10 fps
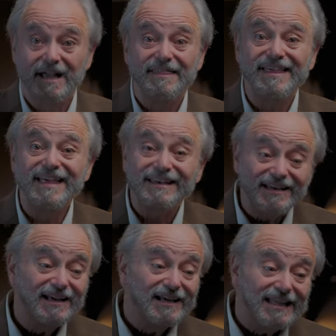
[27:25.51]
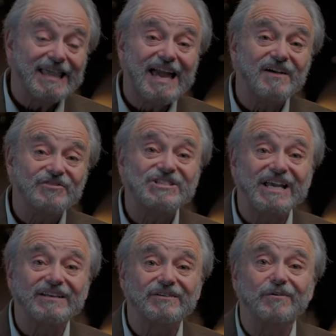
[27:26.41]
Then they have
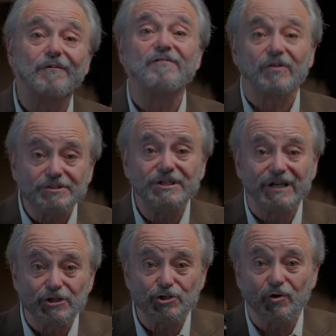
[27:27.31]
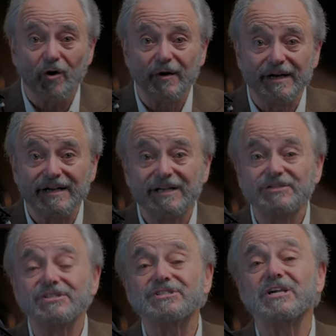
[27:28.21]
Satan reversing his story
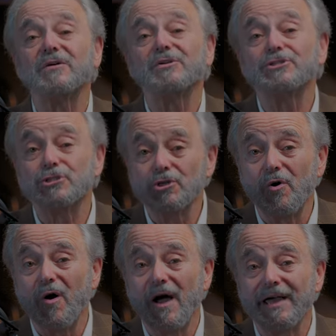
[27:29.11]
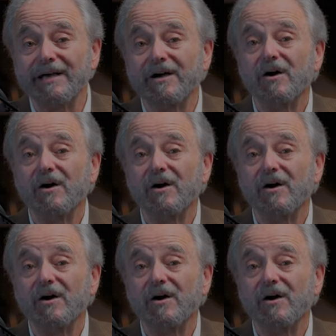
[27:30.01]
to Sarah's joy,